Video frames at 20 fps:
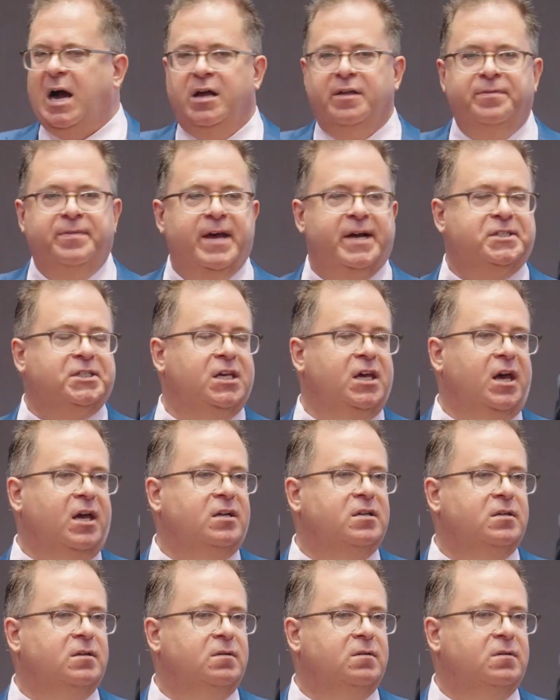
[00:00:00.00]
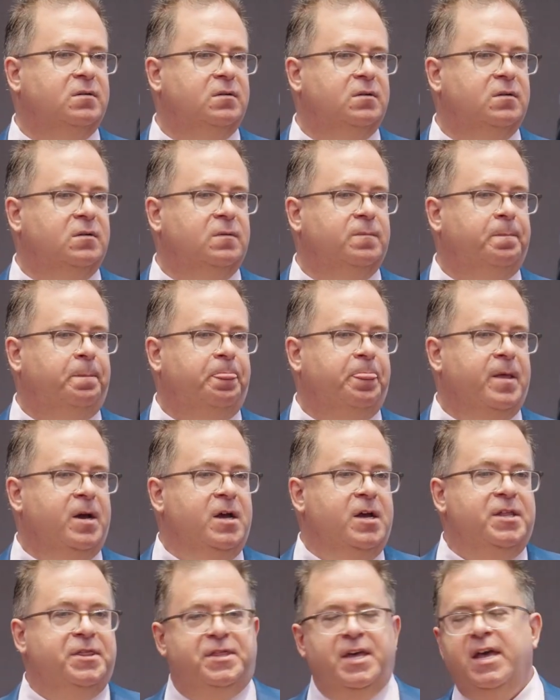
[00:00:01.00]
That's it.
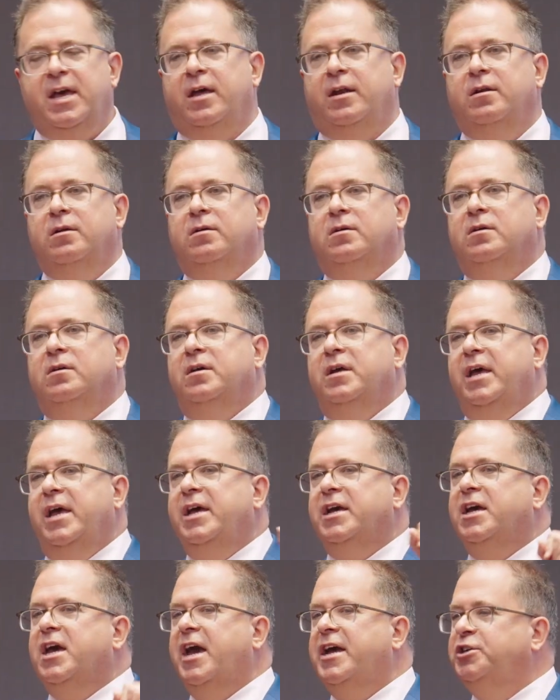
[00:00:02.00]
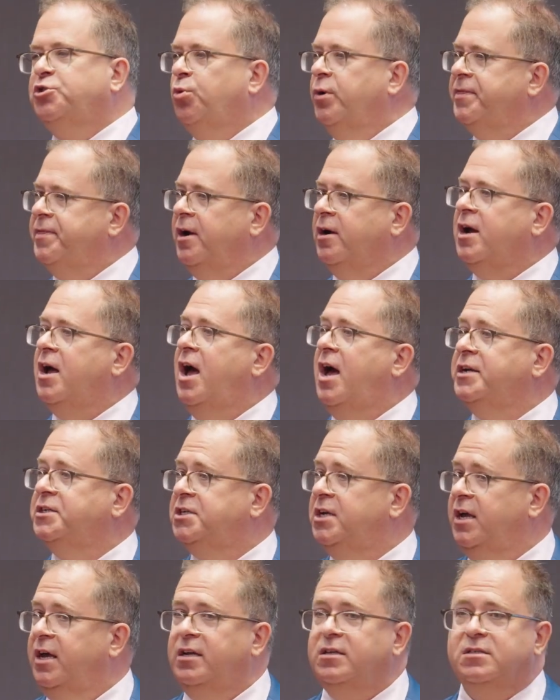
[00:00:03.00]
Then engage with their
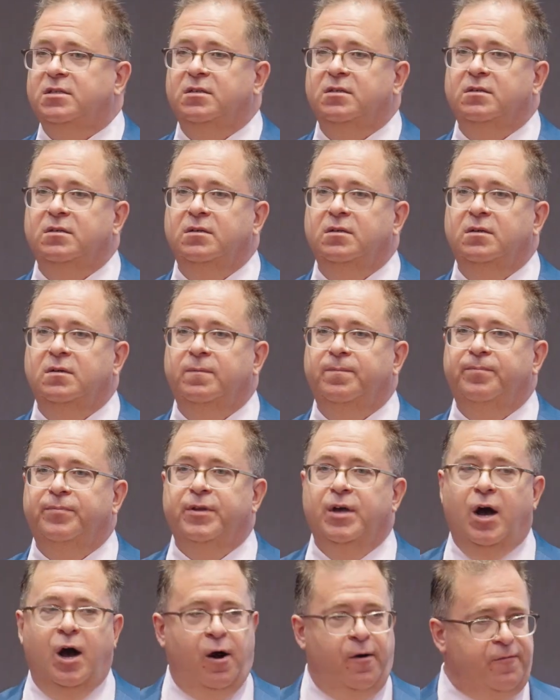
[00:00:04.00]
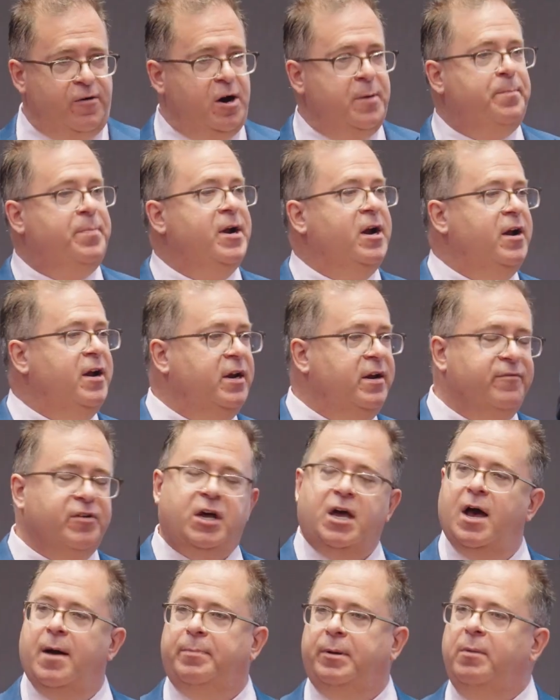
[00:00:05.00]
content over a period of a
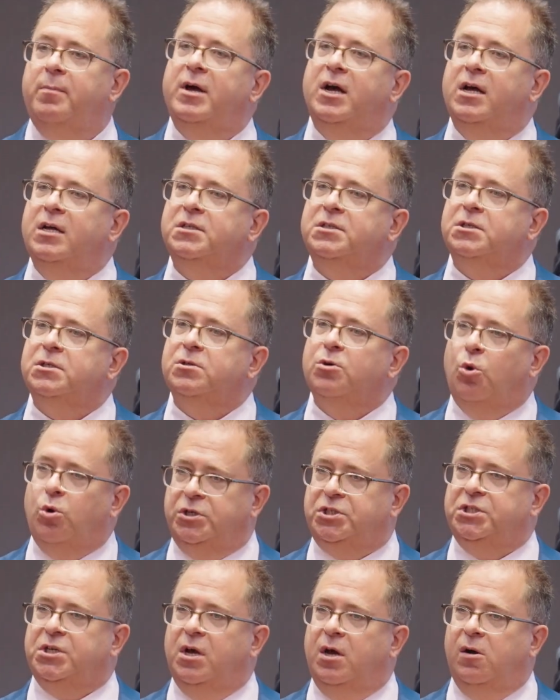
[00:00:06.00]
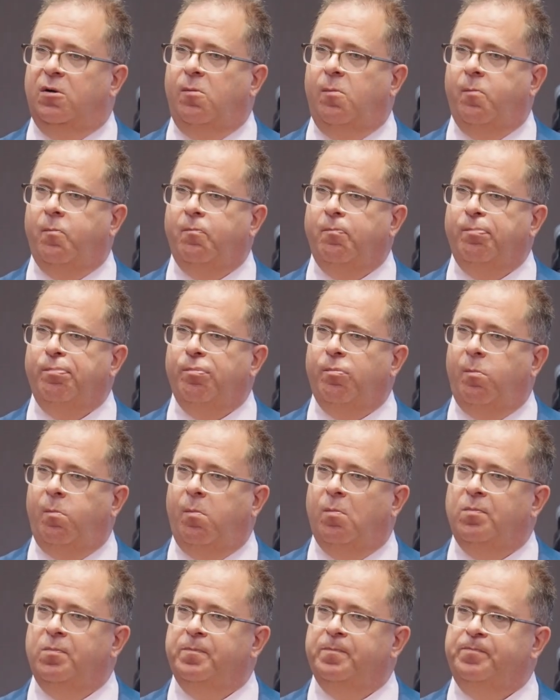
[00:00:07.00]
couple of months or so,
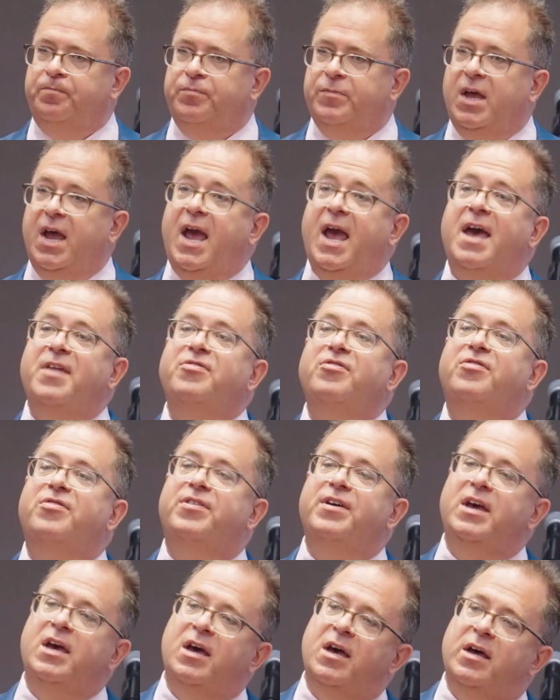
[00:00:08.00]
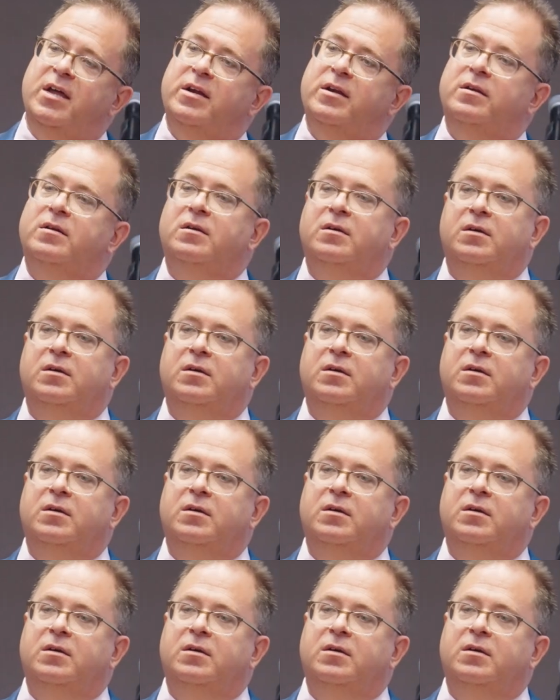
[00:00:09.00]
and then